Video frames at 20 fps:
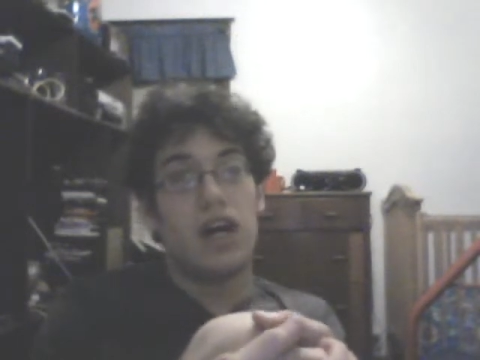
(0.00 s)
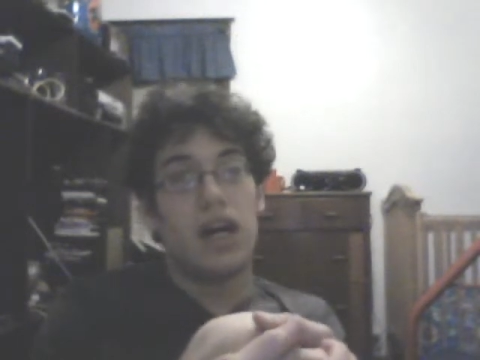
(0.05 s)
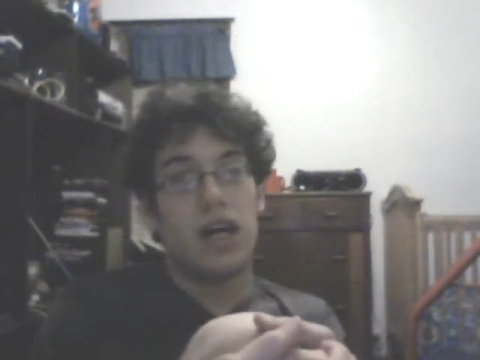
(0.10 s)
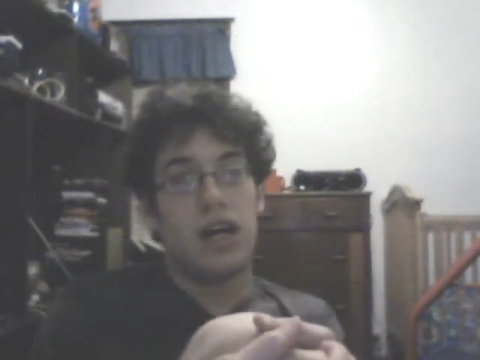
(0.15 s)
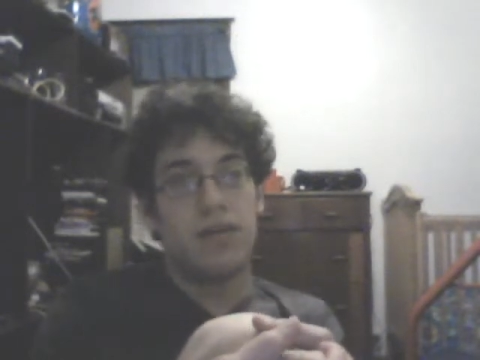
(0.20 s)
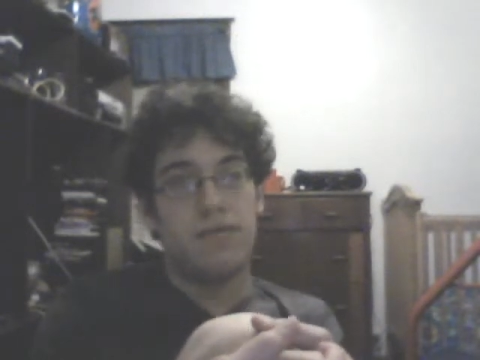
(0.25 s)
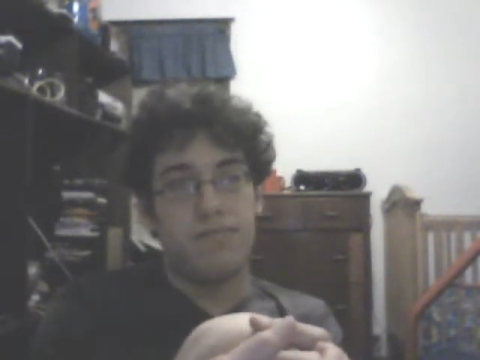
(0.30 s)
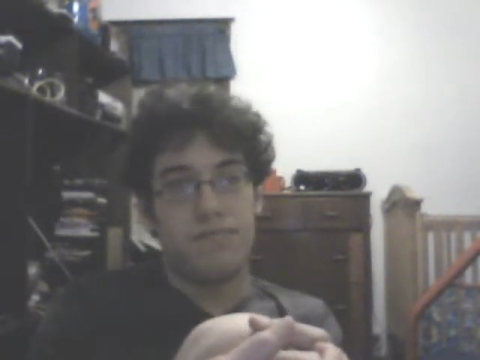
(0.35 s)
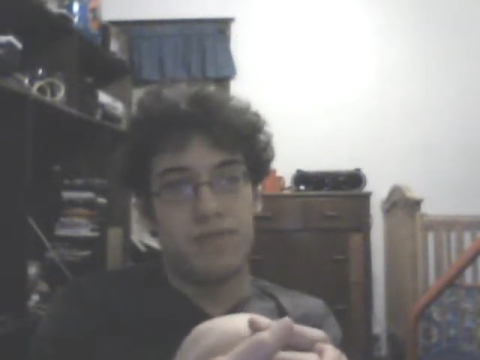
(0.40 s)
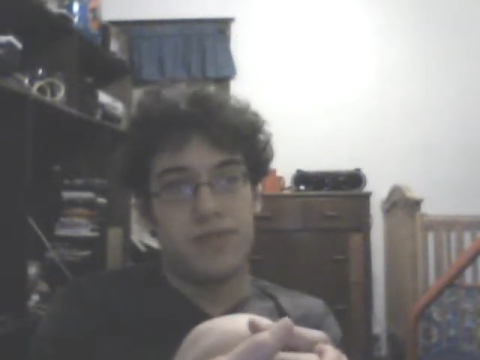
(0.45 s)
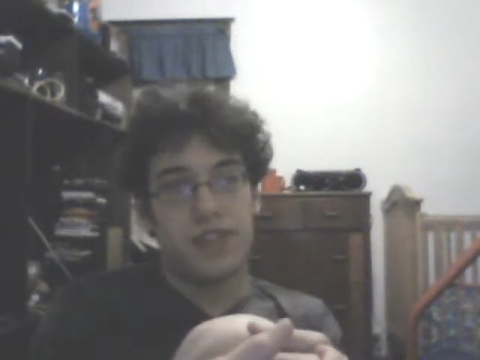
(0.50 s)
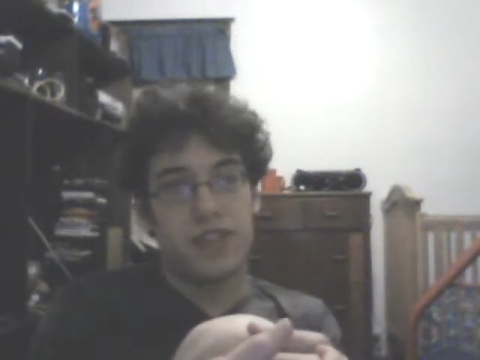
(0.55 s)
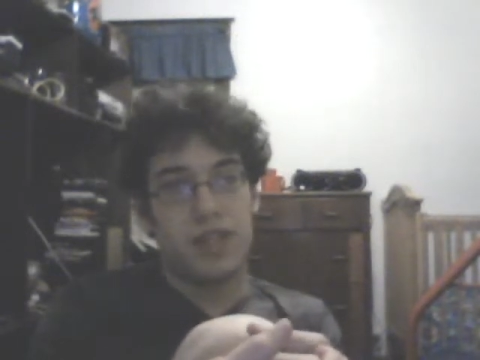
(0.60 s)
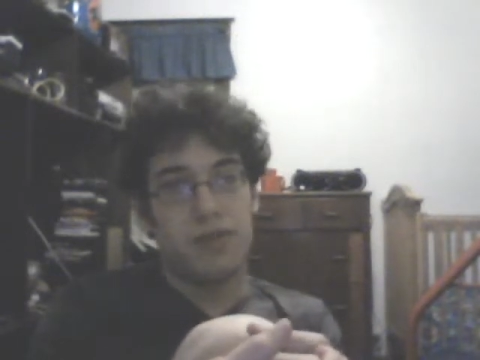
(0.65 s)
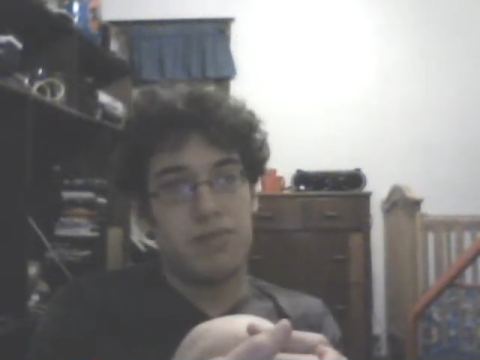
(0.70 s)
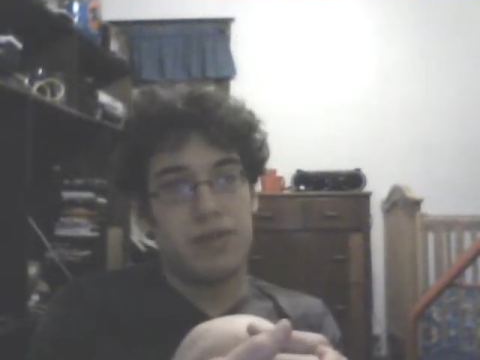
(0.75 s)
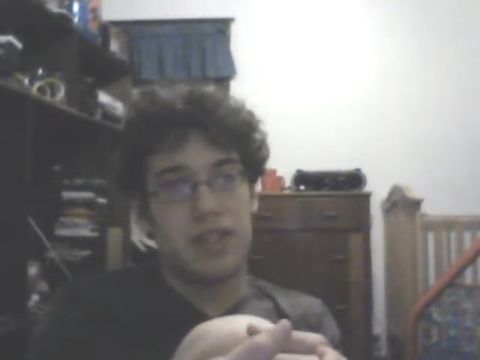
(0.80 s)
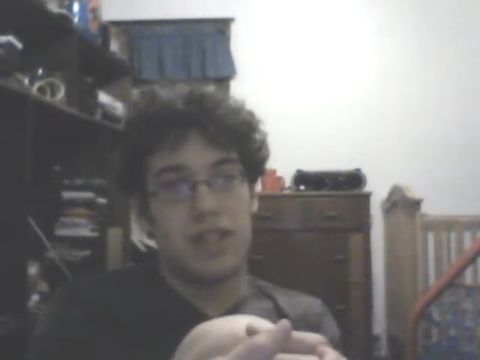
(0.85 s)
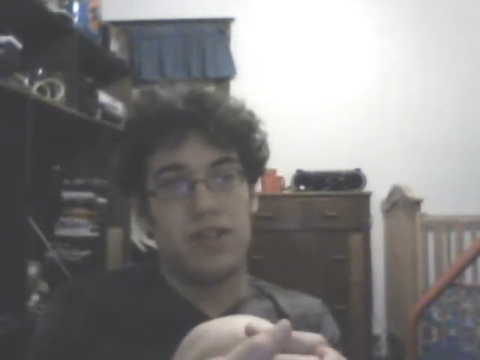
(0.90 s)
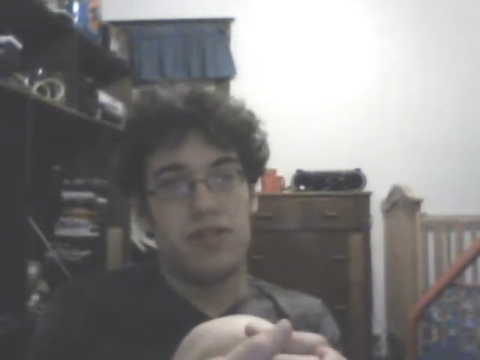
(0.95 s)
Um, so
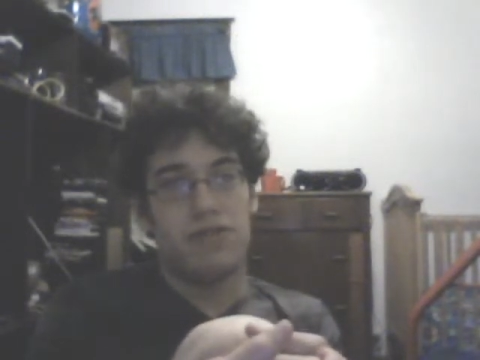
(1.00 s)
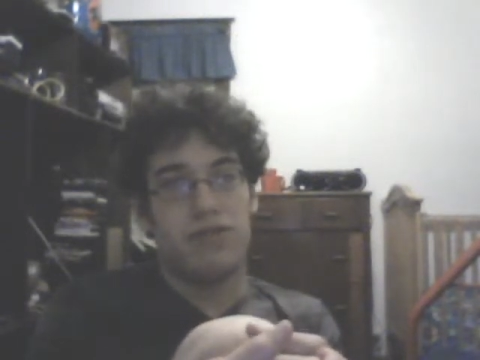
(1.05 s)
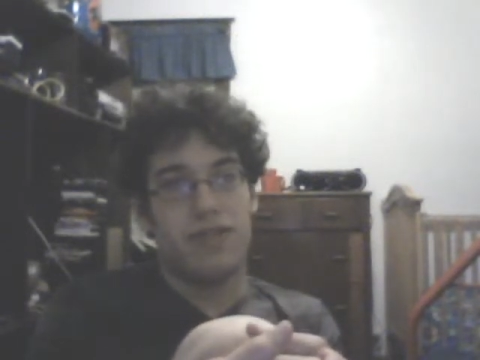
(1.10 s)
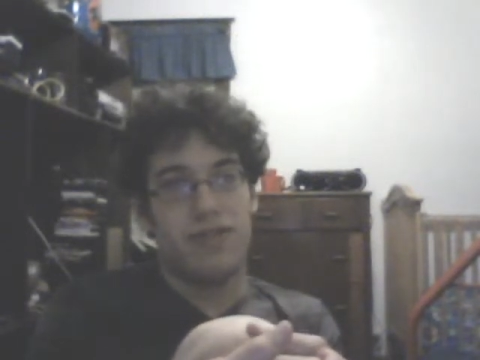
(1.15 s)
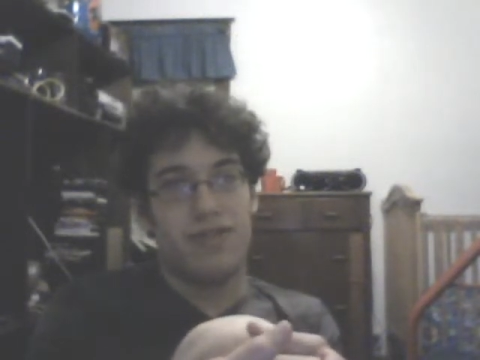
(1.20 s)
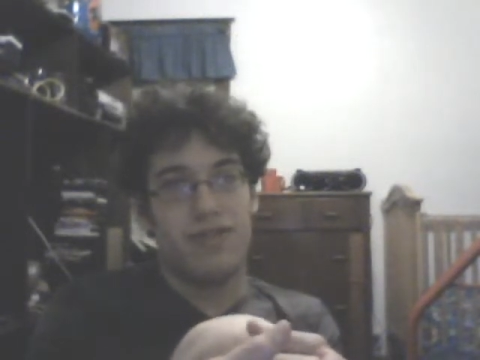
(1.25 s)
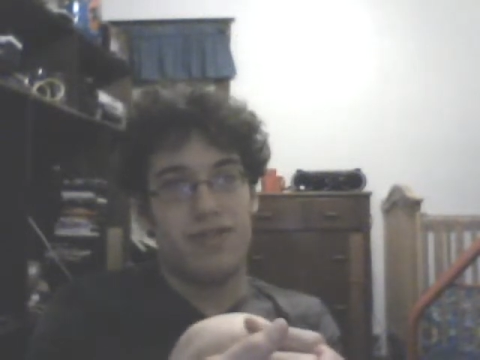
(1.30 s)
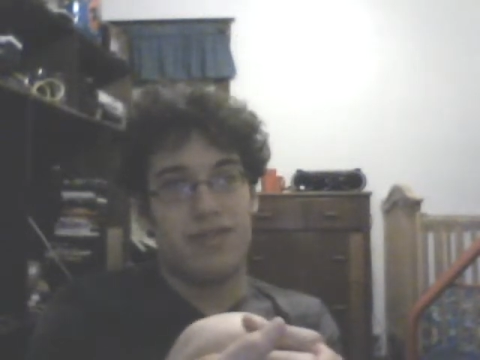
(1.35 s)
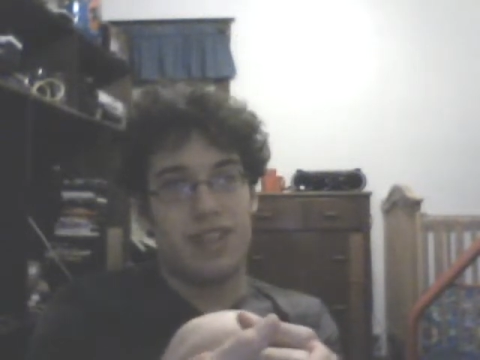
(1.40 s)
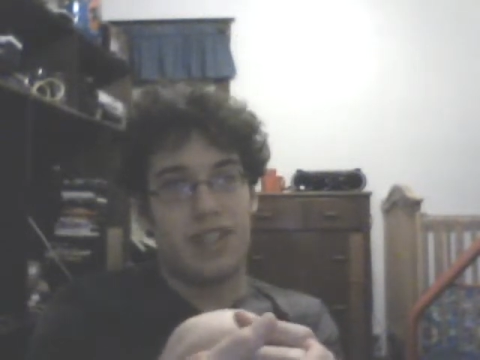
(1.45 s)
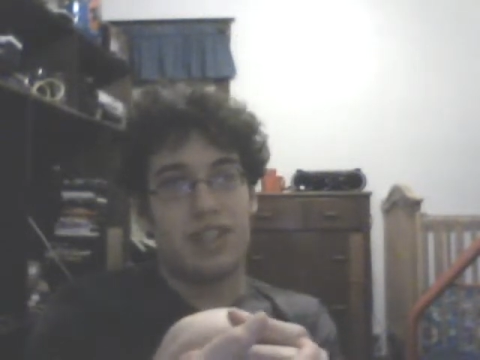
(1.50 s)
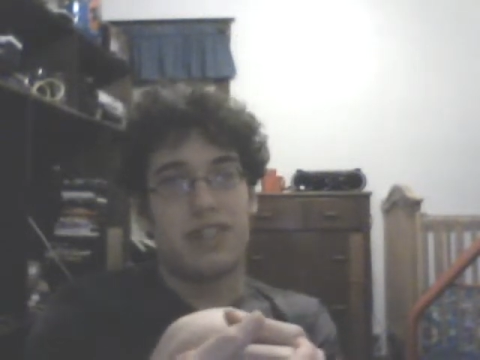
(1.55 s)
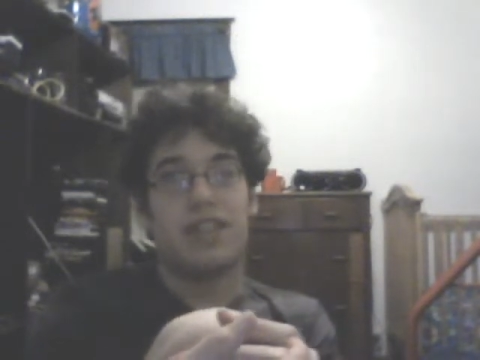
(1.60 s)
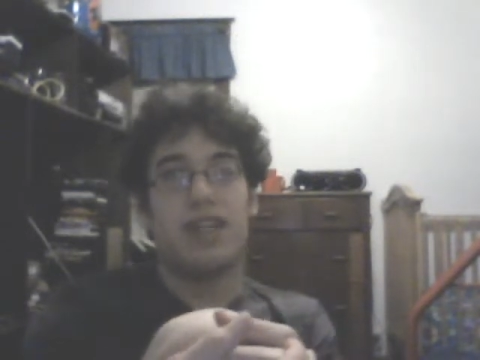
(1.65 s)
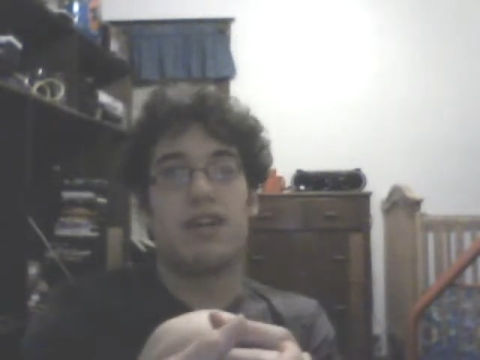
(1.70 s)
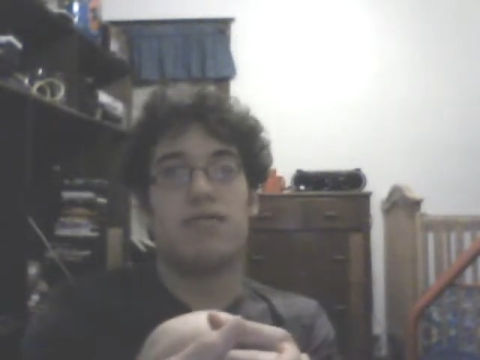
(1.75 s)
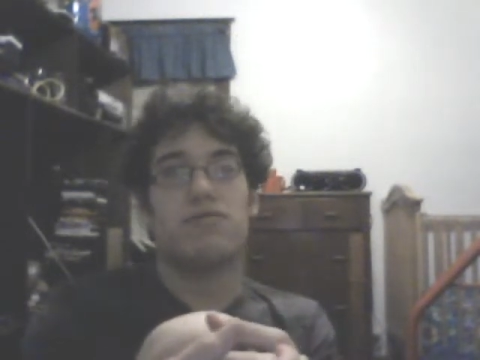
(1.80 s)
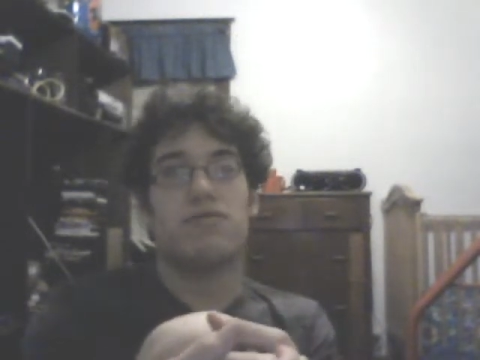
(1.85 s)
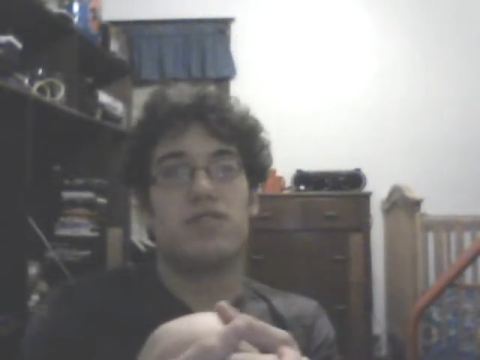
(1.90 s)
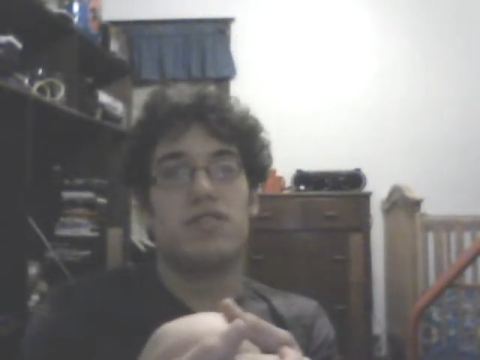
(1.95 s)
let me know if you think
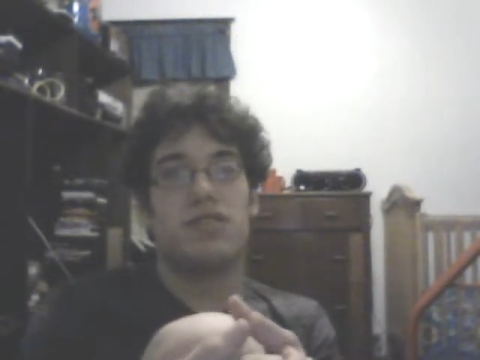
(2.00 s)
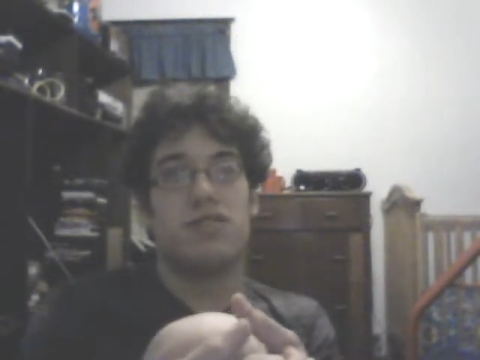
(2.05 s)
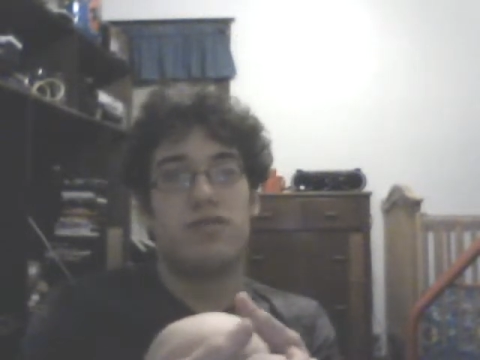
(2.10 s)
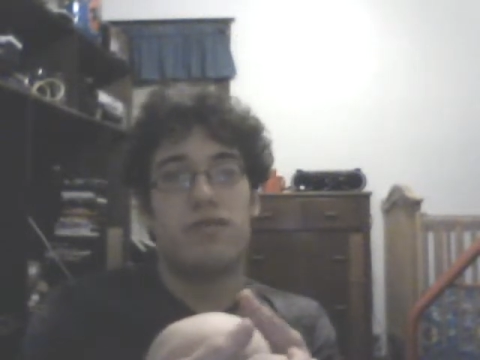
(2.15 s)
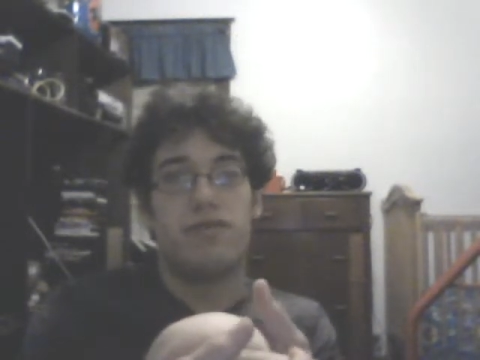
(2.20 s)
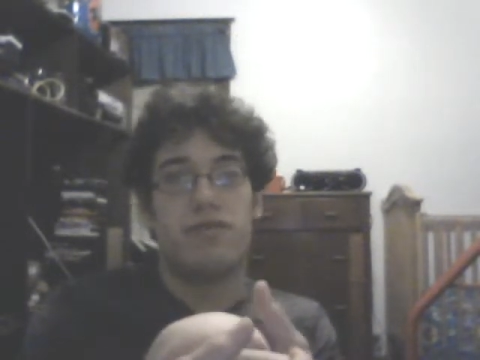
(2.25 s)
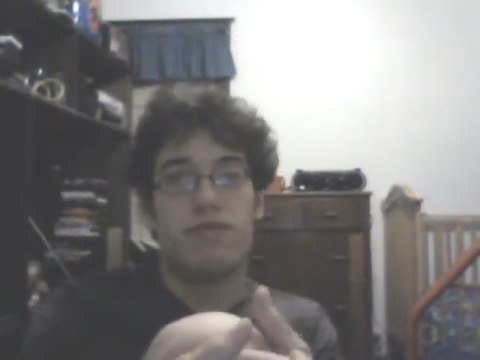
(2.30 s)
that was